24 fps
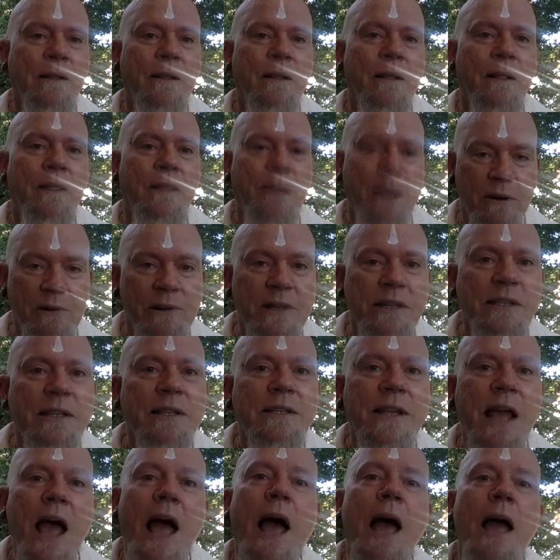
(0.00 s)
There is a
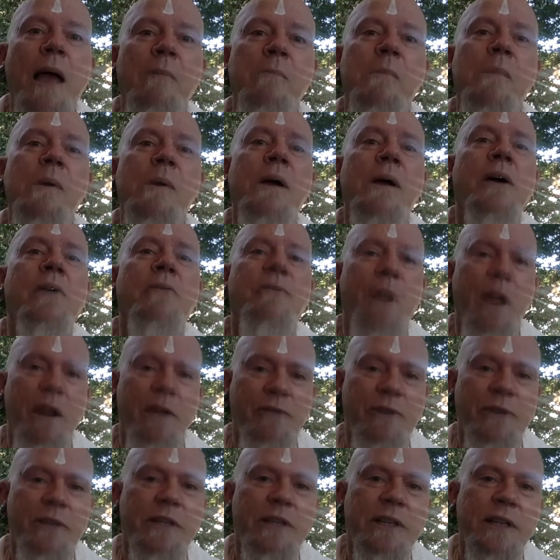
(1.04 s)
time for
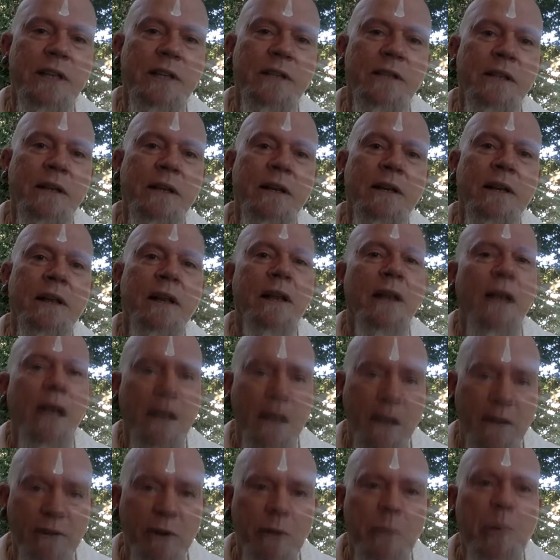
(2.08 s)
every season and
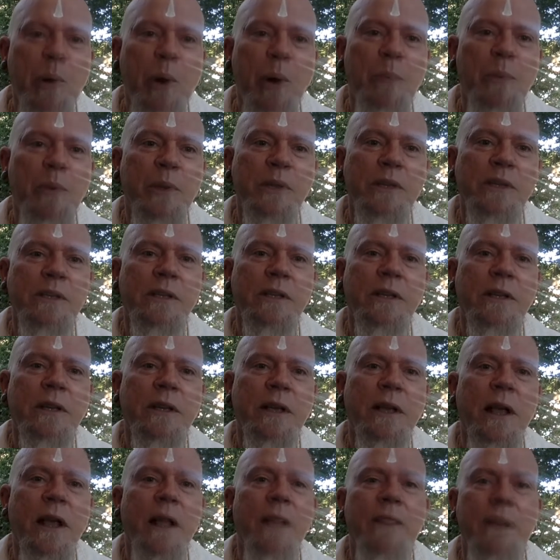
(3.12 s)
every purpose.
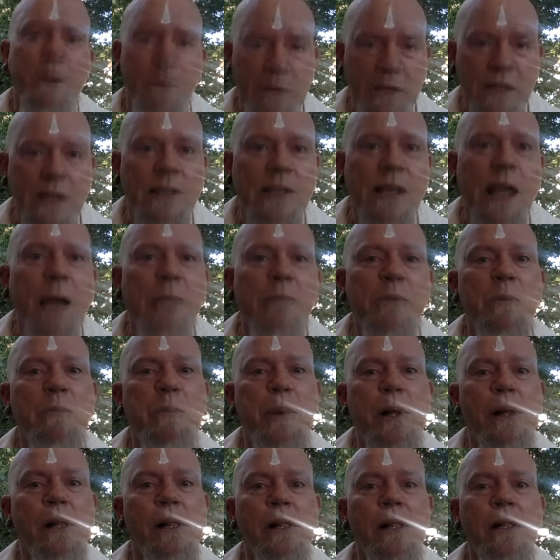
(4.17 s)
There is a time to
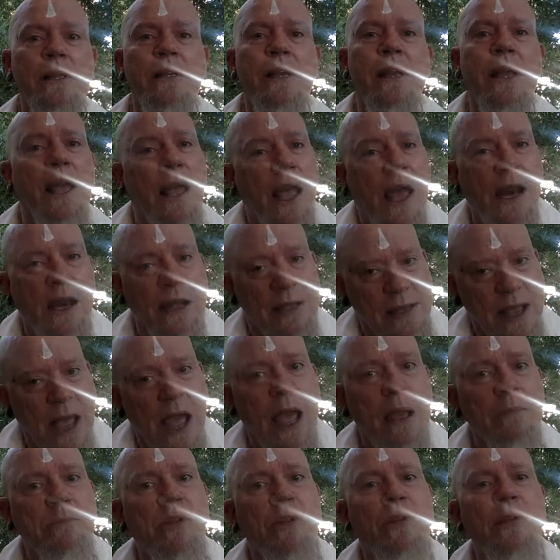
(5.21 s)
build and a
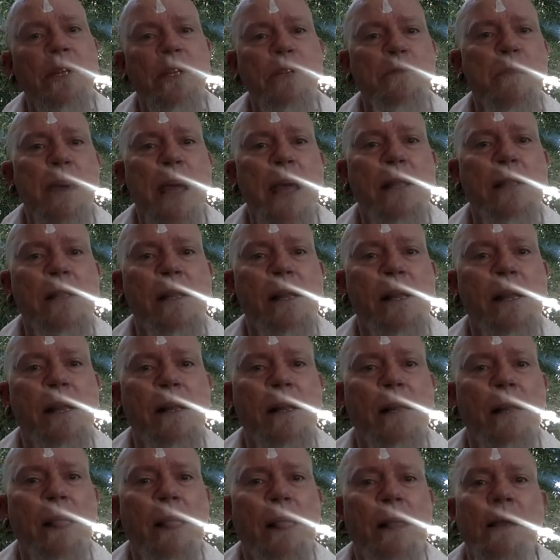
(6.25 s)
time to dismantle,
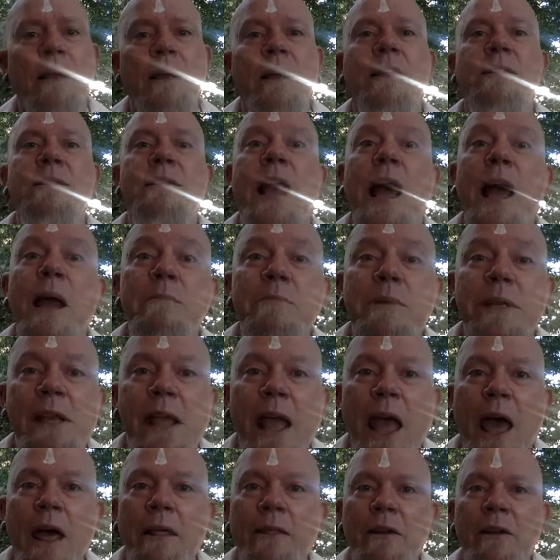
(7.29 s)
a time to
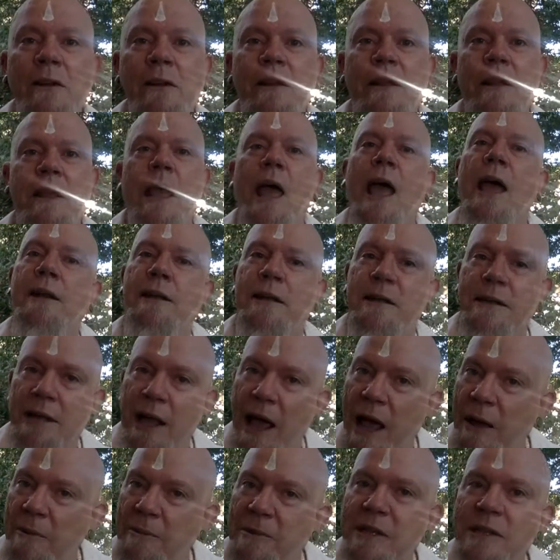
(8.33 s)
gather and a
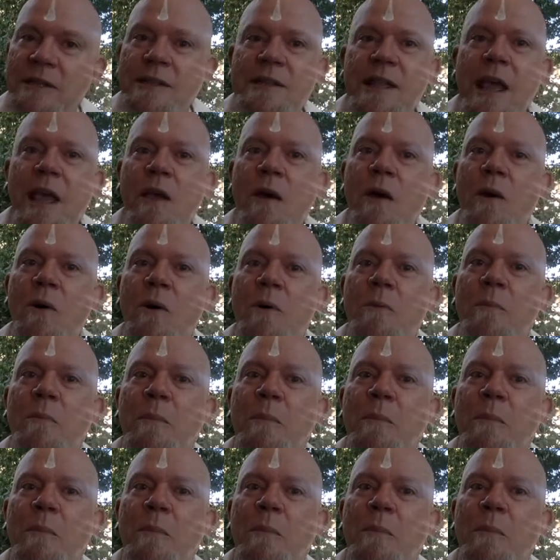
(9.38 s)
time to stay home,